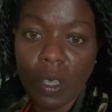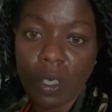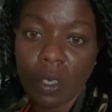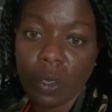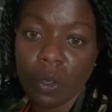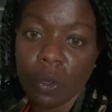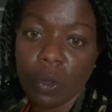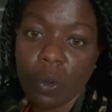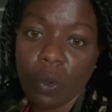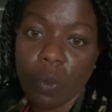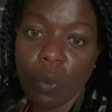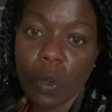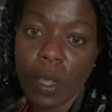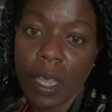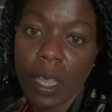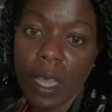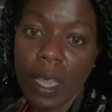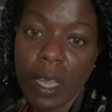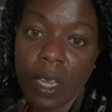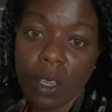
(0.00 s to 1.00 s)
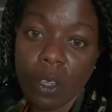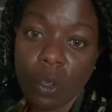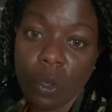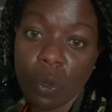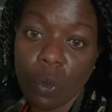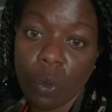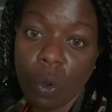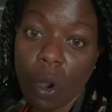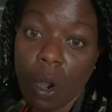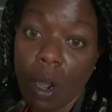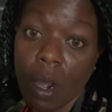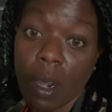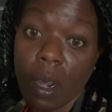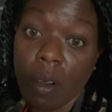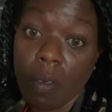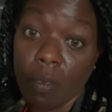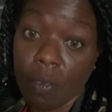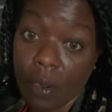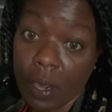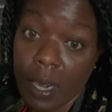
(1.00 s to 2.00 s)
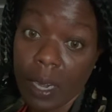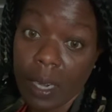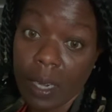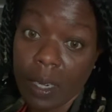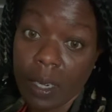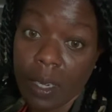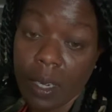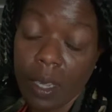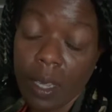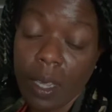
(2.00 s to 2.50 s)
you when you are afraid.